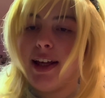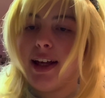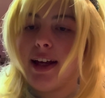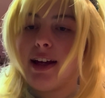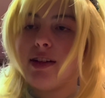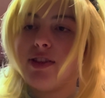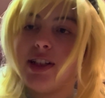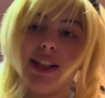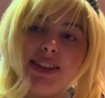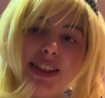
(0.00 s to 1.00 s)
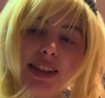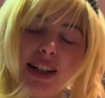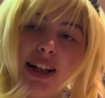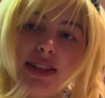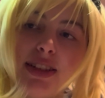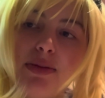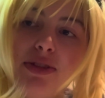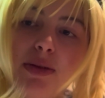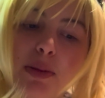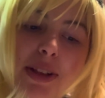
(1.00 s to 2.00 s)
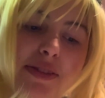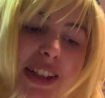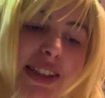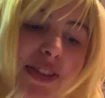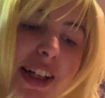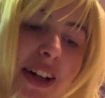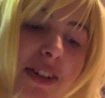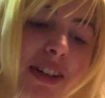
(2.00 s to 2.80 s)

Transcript: And if you didn't see the costume from the previous video,